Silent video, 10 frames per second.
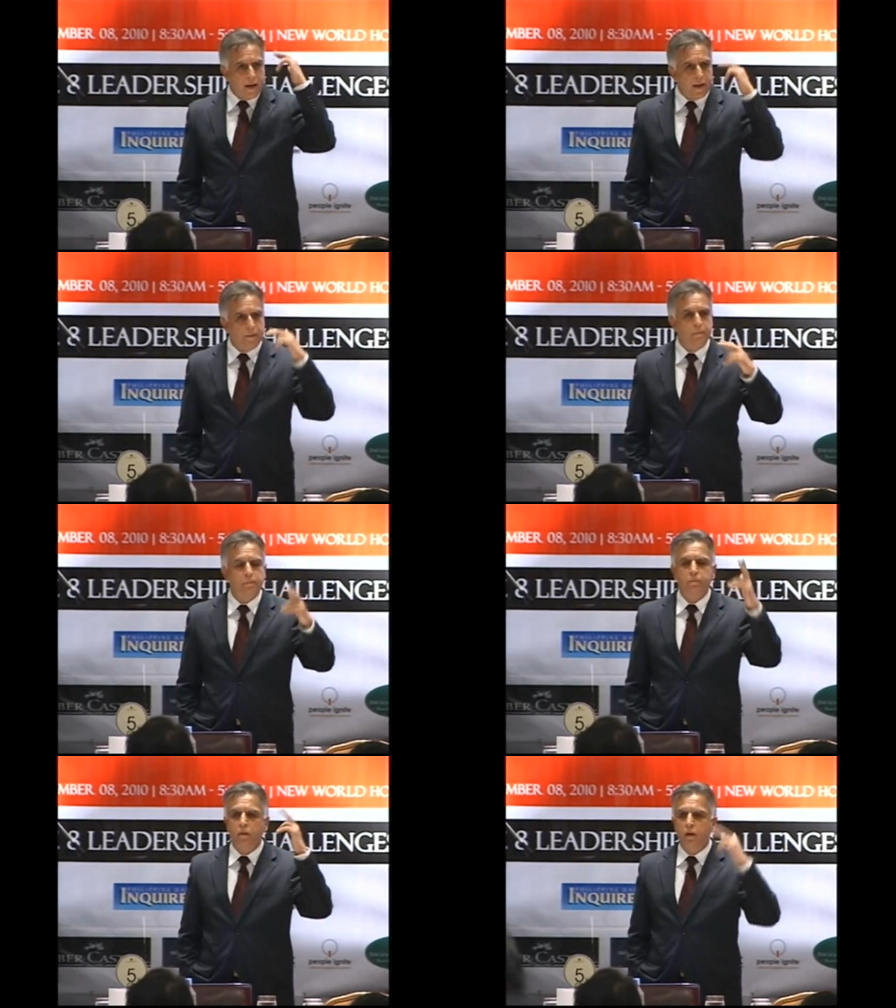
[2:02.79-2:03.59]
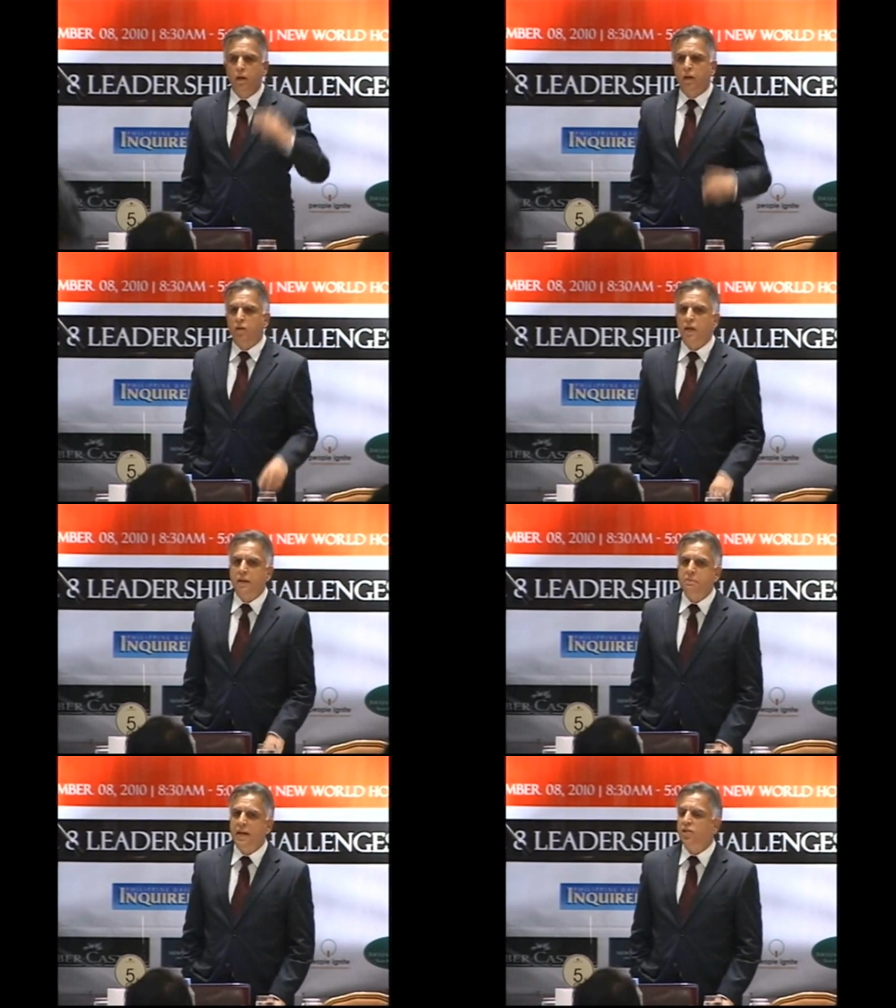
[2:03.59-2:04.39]
head,
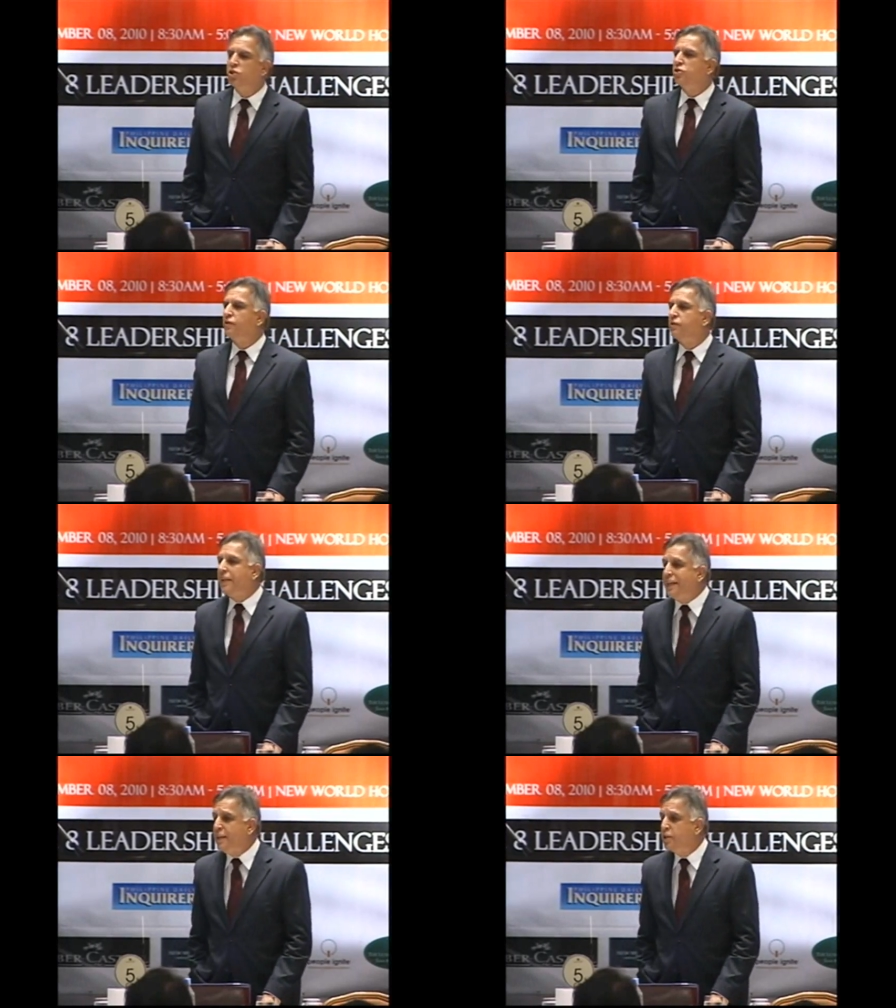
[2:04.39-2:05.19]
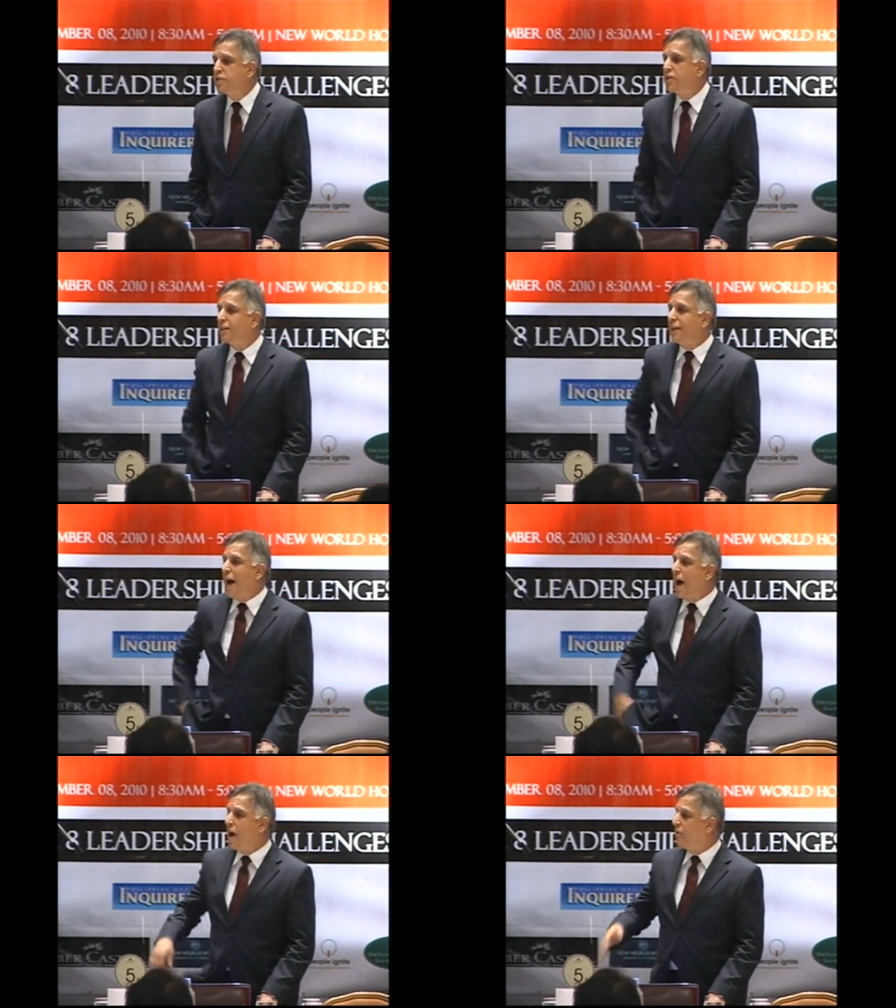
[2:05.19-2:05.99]
the images of leaders that
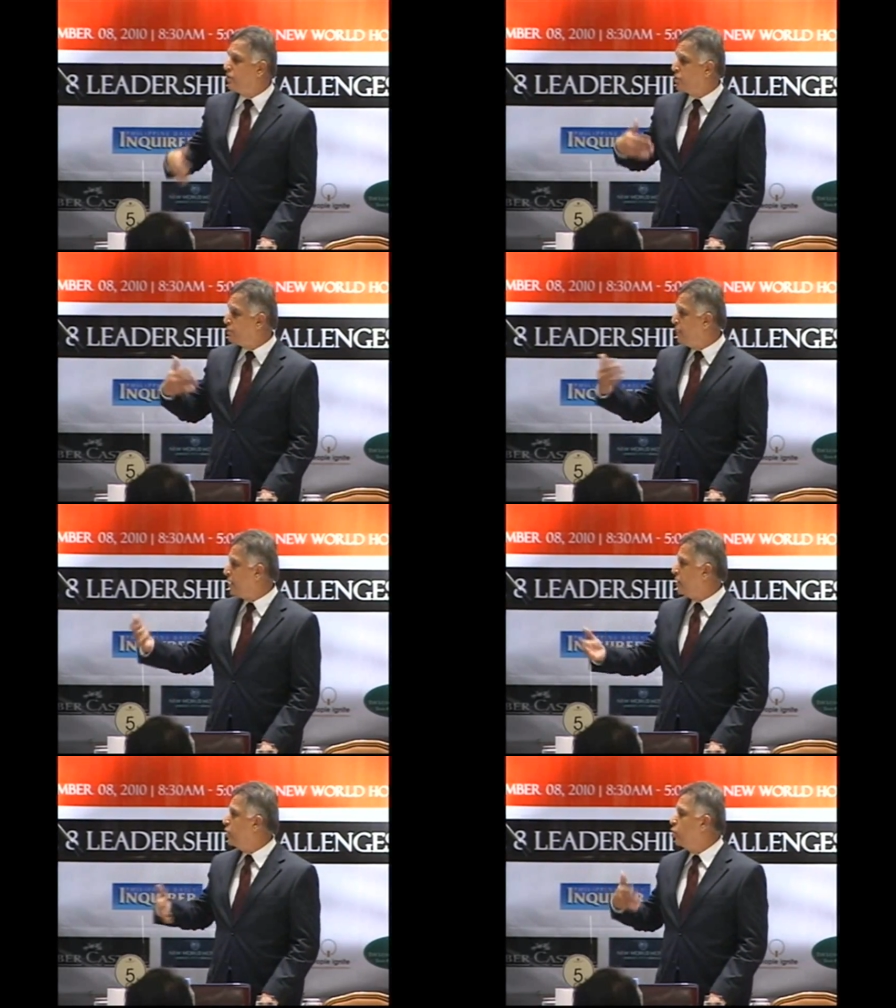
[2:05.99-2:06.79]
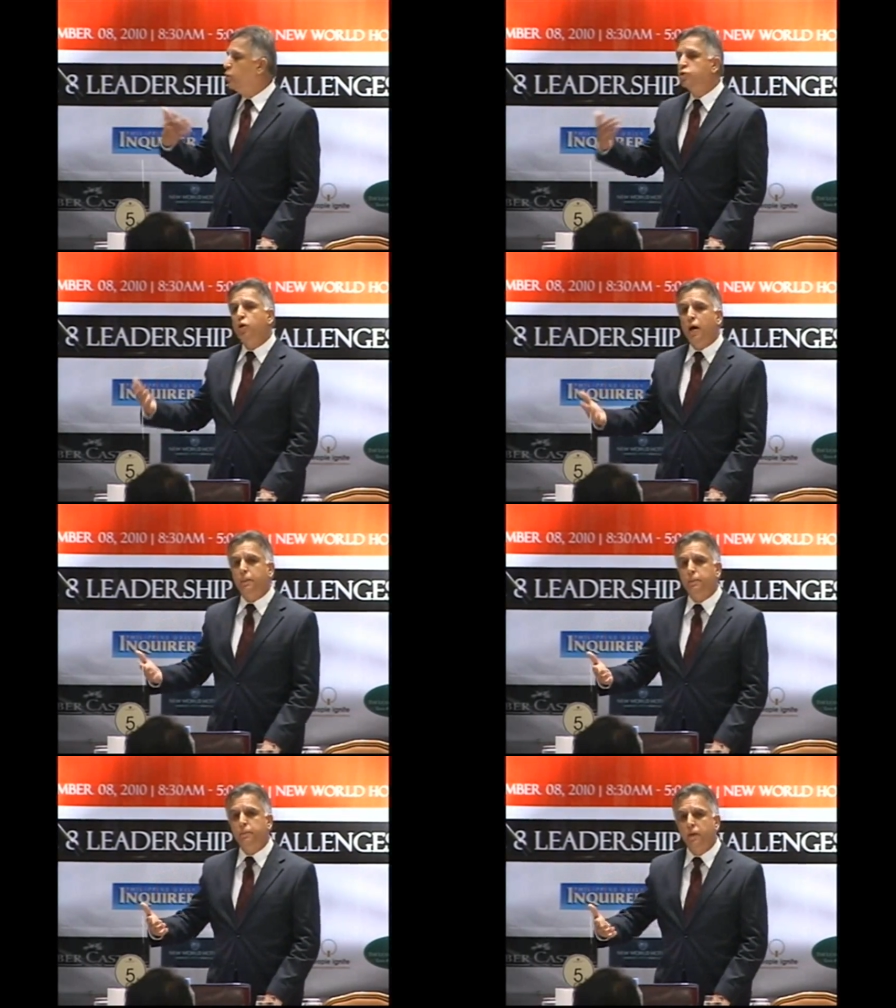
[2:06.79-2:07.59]
I have respected over
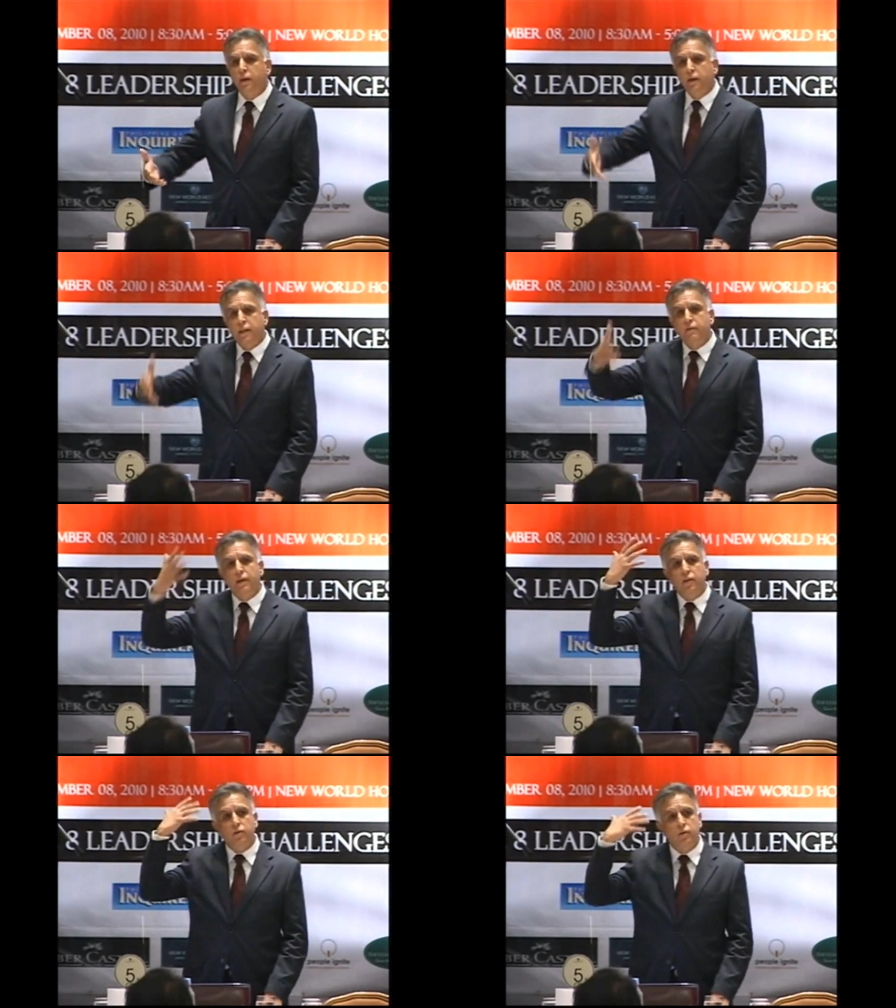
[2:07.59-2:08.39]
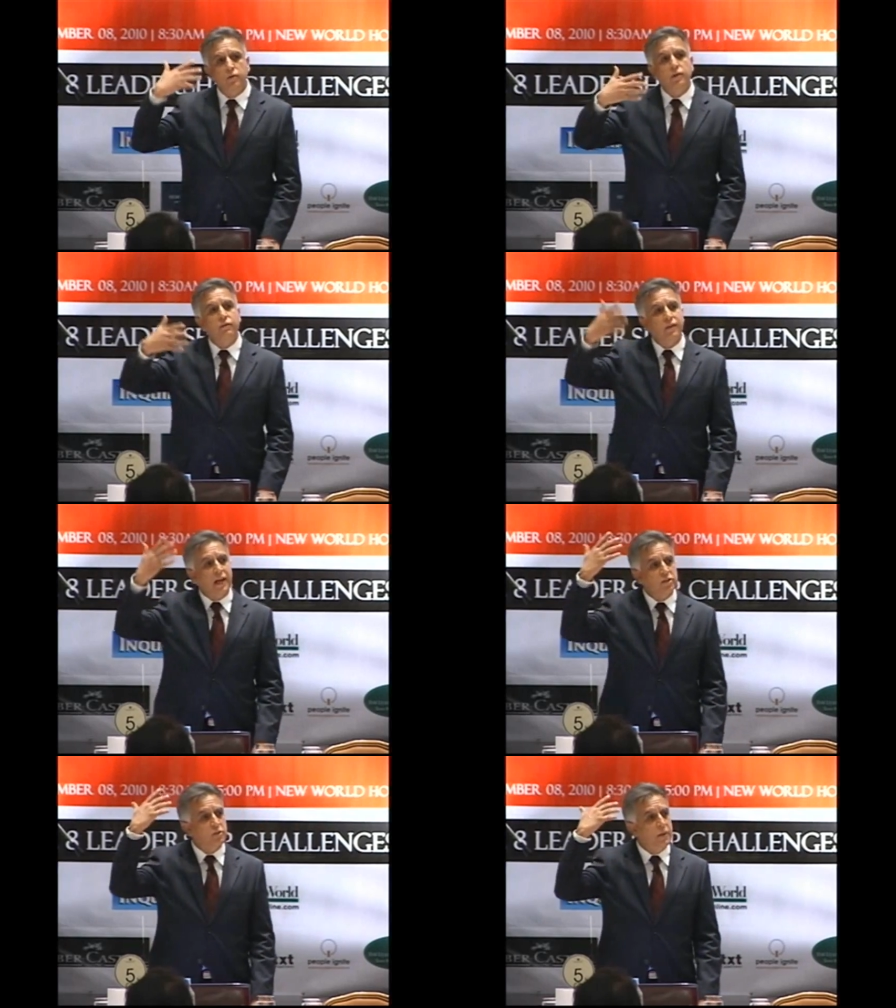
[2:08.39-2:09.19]
time, they
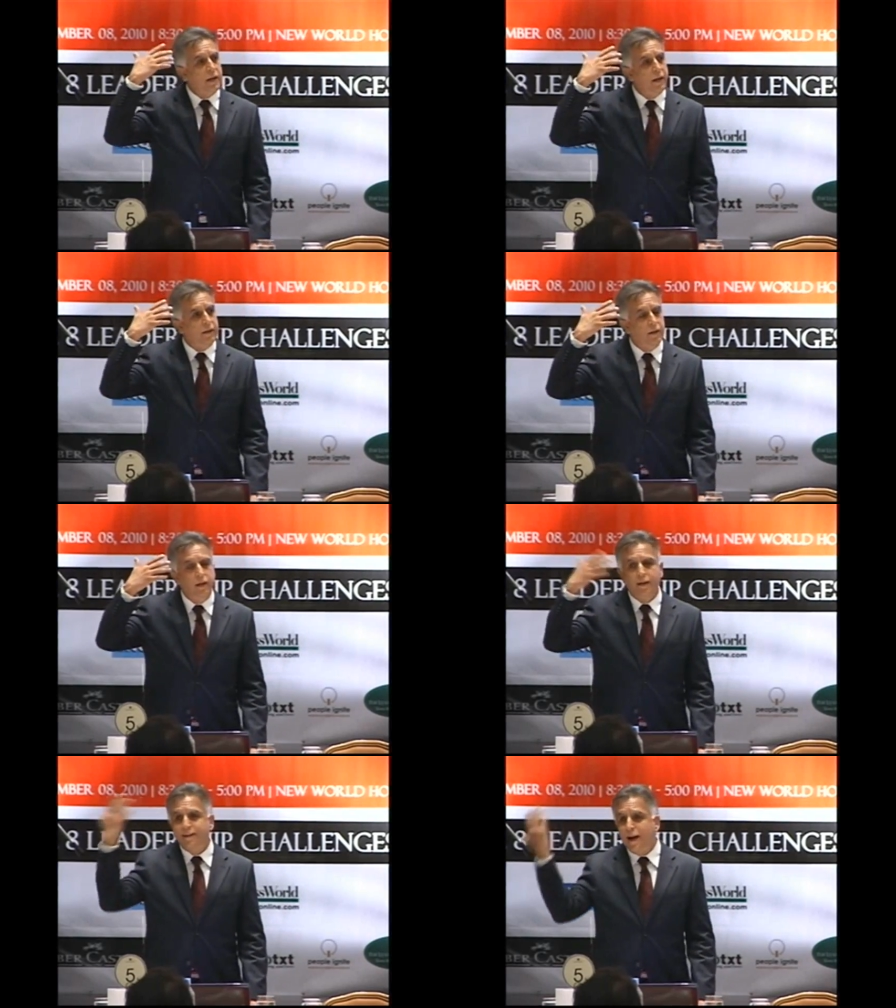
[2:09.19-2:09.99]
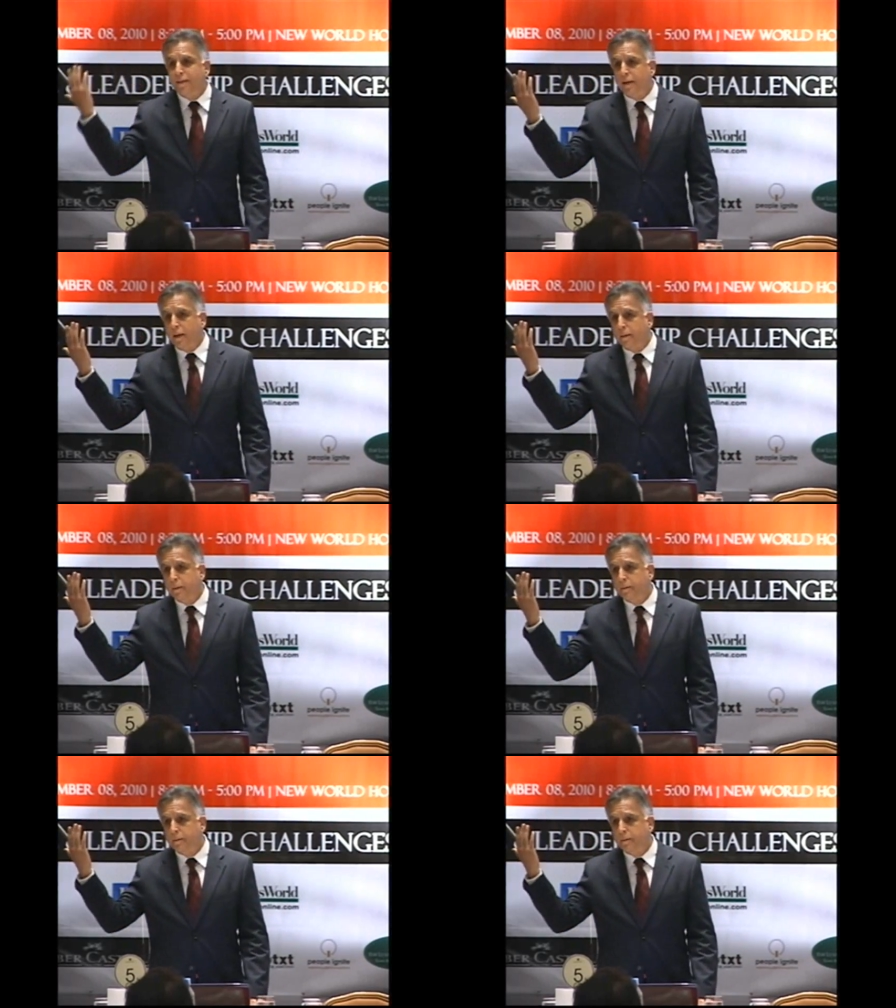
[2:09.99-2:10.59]
flashed through my head. Gandhi.